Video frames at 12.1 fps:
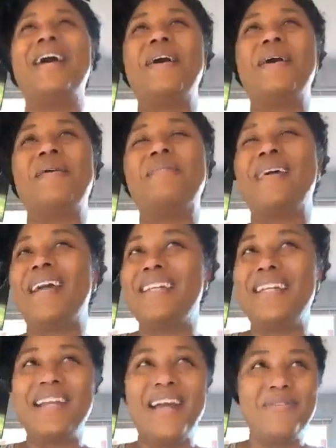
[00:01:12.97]
But
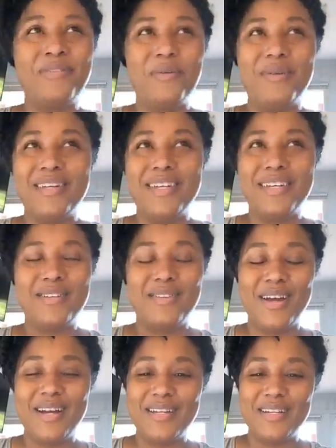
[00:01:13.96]
I did not feel well
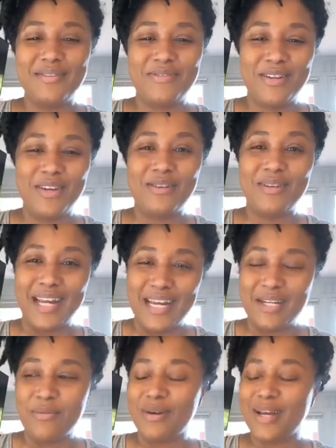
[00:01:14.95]
yesterday, and I did a video
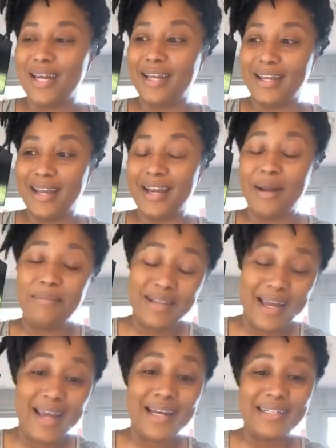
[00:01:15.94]
anyway. And I'm
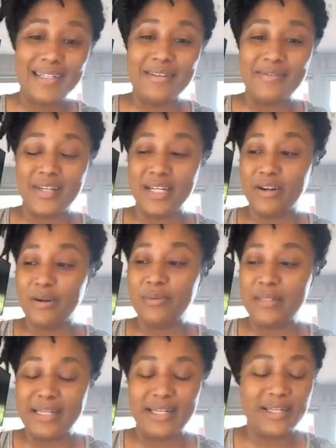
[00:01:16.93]
glad I did the
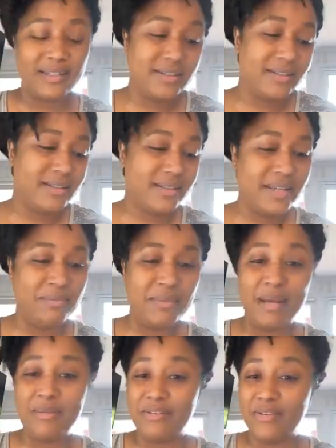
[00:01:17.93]
video because it
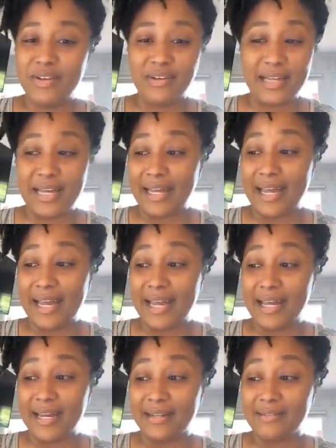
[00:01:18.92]
made me feel like I
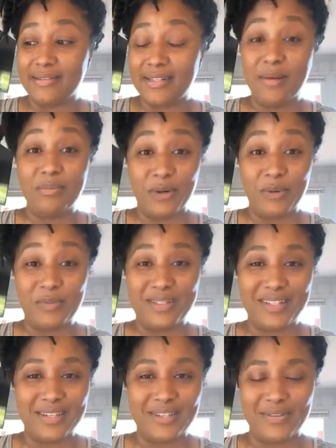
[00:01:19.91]
had some
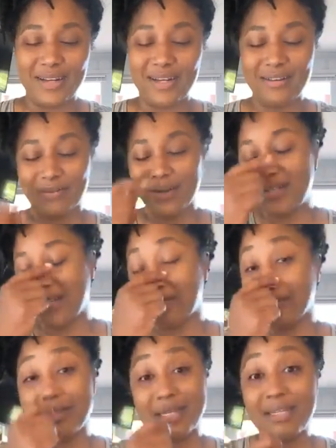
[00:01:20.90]
purpose yesterday. The rest
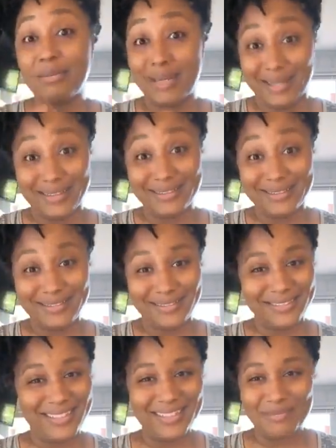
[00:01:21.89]
of it was in the bed.
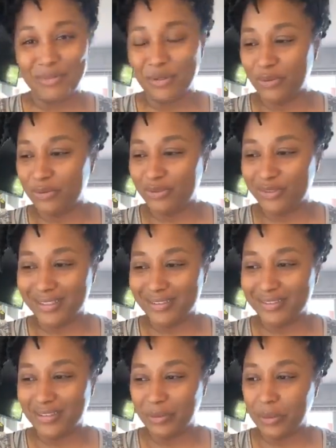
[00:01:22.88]
Couldn't move.
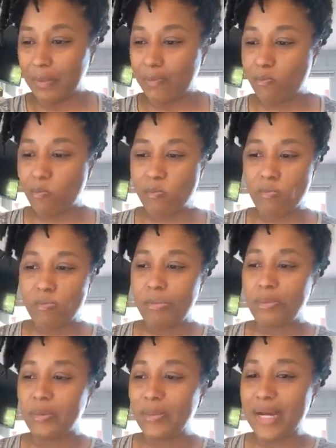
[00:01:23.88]
Couldn't do it.
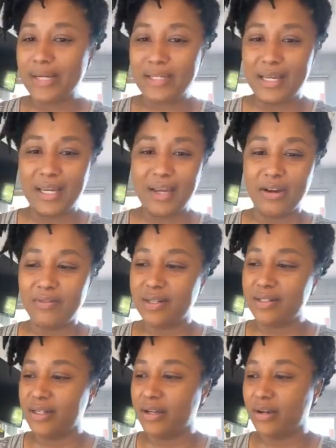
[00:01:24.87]
We got to take care of
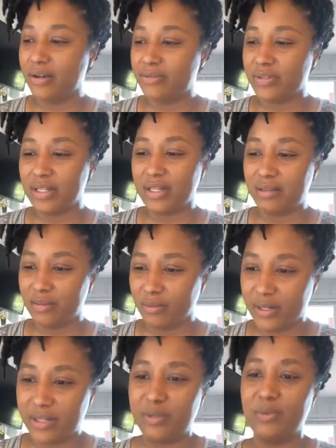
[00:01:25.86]
ourselves and get the
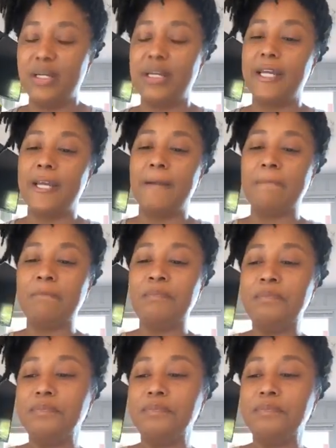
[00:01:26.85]
rest we need.